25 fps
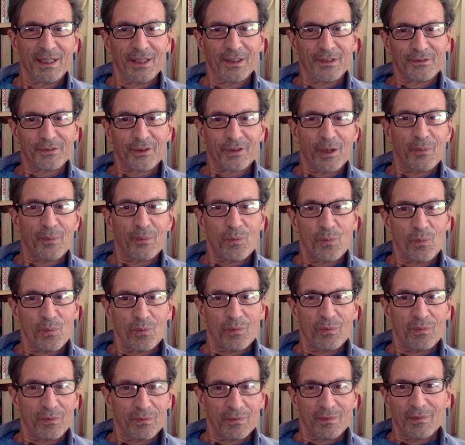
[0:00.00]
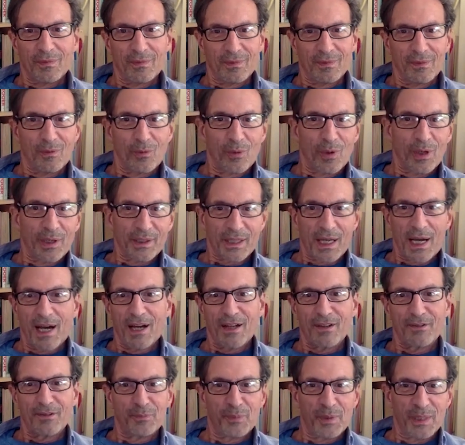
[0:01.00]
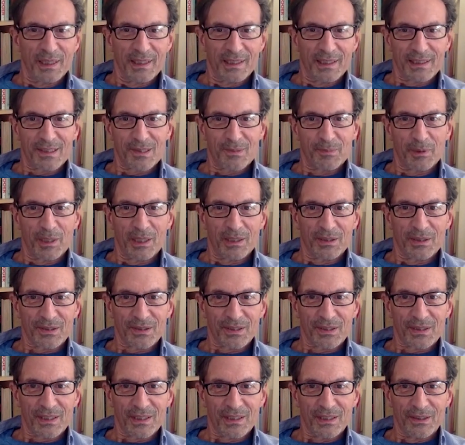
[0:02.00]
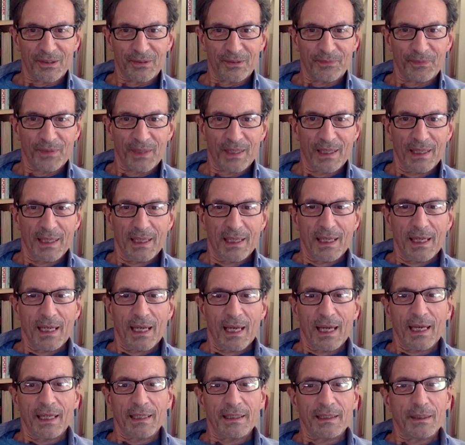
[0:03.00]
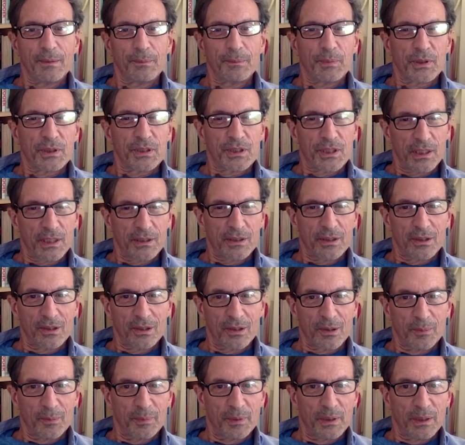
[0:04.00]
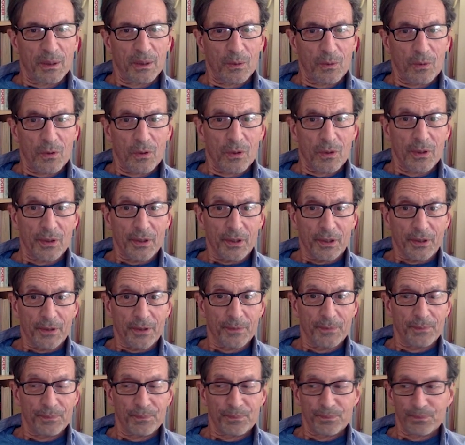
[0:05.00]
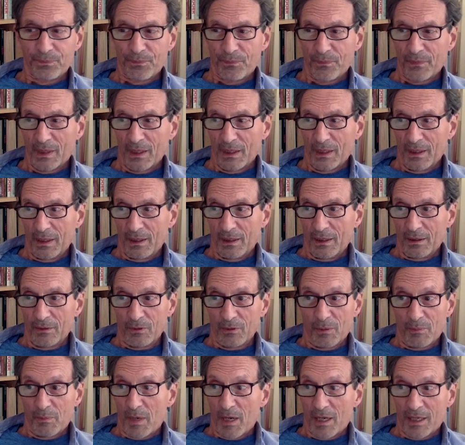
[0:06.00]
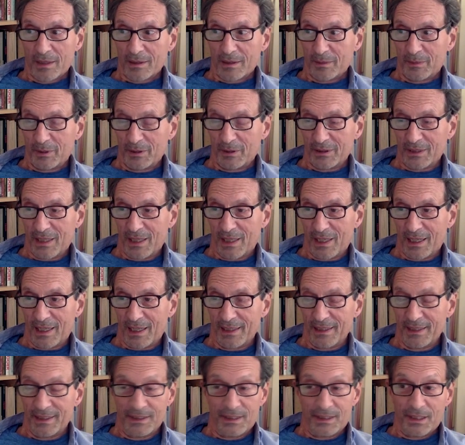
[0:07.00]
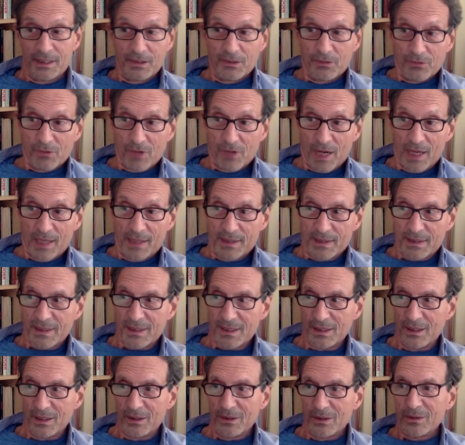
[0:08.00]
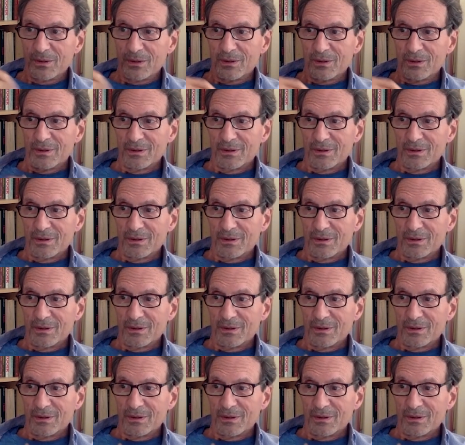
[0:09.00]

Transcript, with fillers: from what I've been exposed to. And in particular, Bill Warner, remarkable guy. He didn't write, so